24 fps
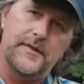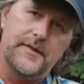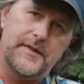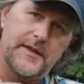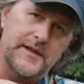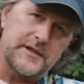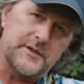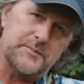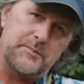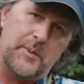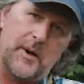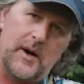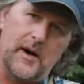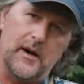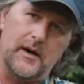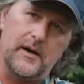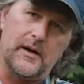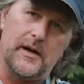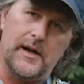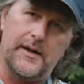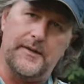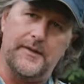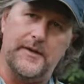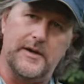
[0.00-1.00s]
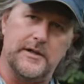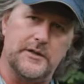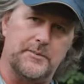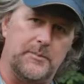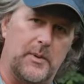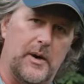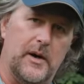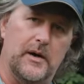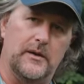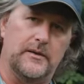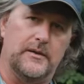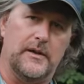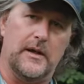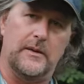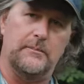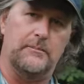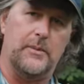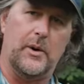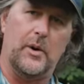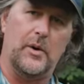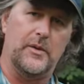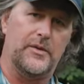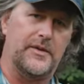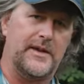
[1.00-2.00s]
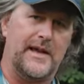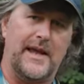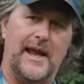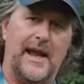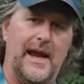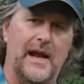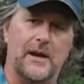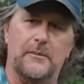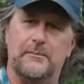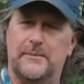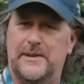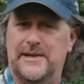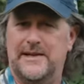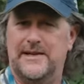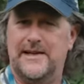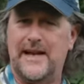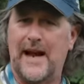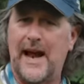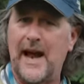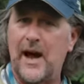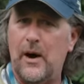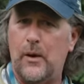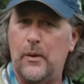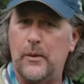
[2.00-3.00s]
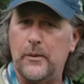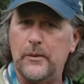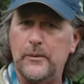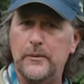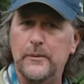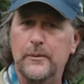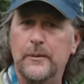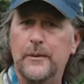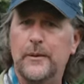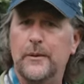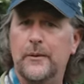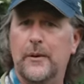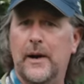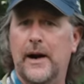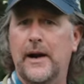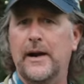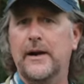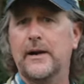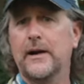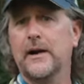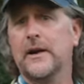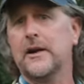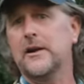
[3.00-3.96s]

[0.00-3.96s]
This part and this part, they both can't be down, right?